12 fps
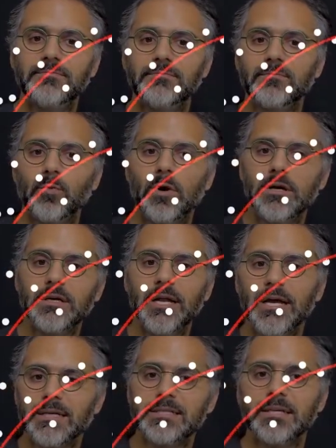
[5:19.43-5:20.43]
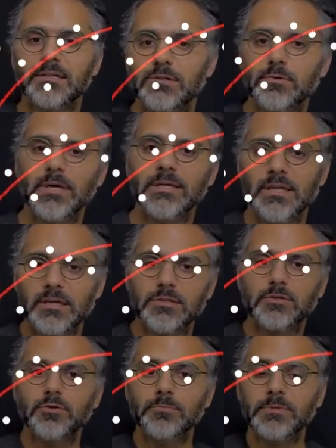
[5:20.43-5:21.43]
1x squared, x
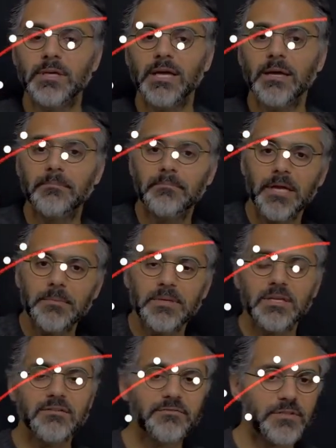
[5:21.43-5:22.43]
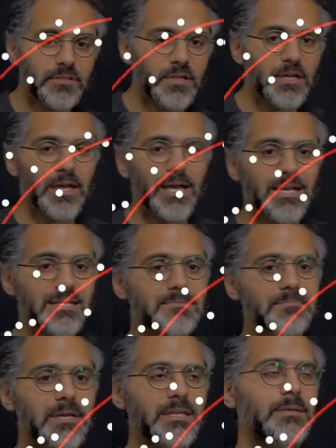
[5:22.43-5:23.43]
cubed, and maybe even as
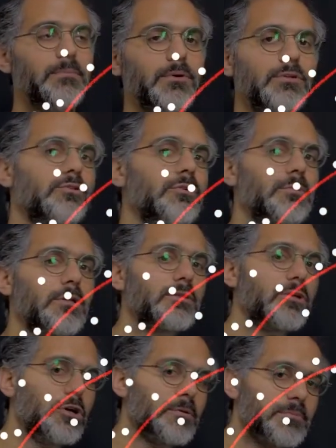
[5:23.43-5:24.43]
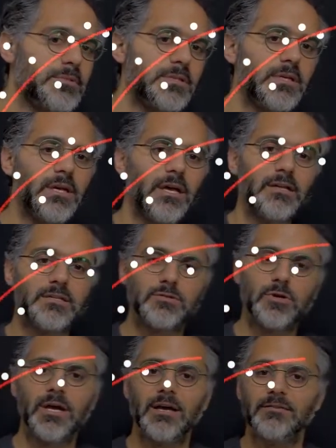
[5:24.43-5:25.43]
many polynomial terms as you
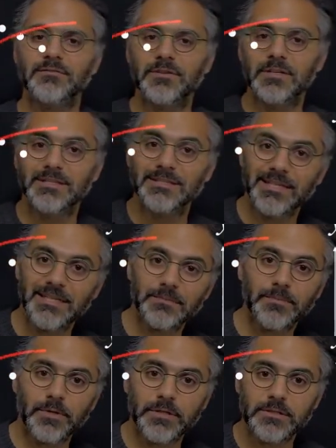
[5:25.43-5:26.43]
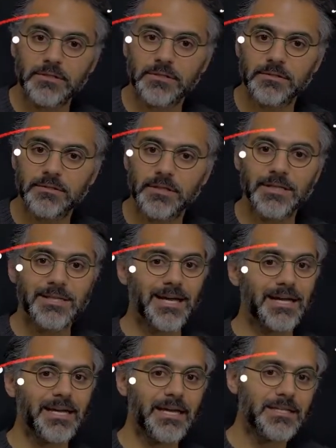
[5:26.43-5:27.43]
have data points. In that
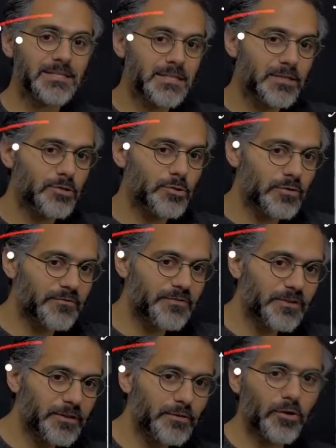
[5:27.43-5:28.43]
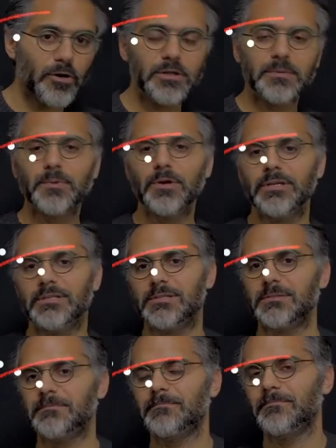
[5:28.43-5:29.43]
case, you will fit through all the points.
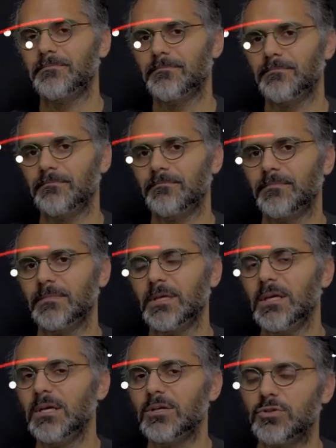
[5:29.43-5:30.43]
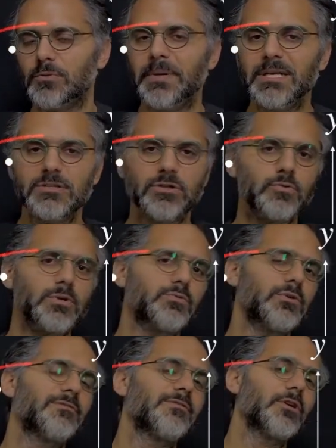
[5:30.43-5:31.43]
So based on what
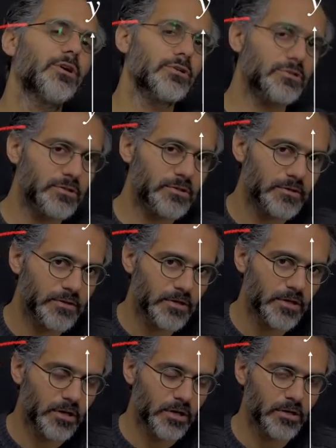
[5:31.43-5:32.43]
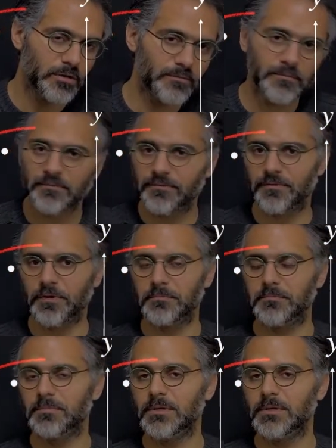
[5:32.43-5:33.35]
we've learned from